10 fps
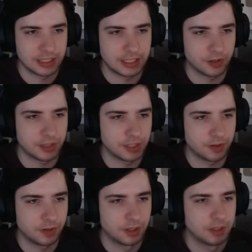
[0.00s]
is
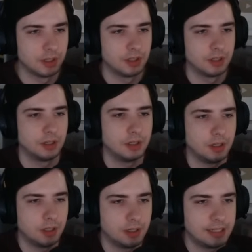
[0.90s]
also
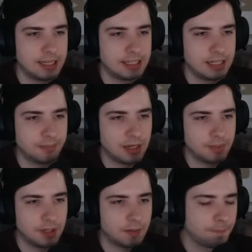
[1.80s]
testing
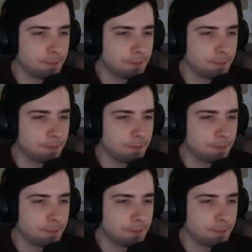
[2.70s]
maybe.